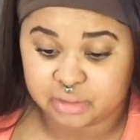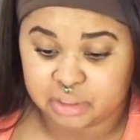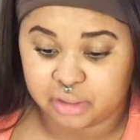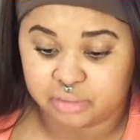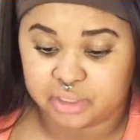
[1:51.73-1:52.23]

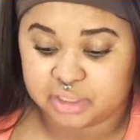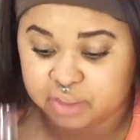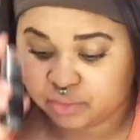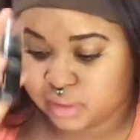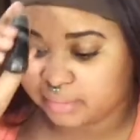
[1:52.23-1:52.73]
So this is
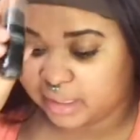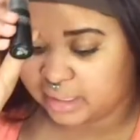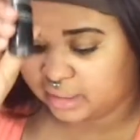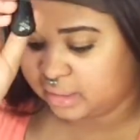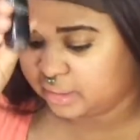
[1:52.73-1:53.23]
one of
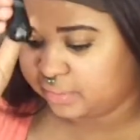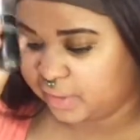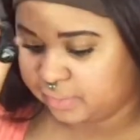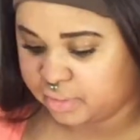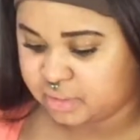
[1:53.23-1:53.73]
my
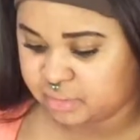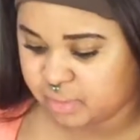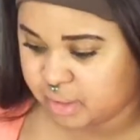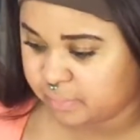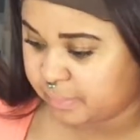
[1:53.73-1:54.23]
favorites as well.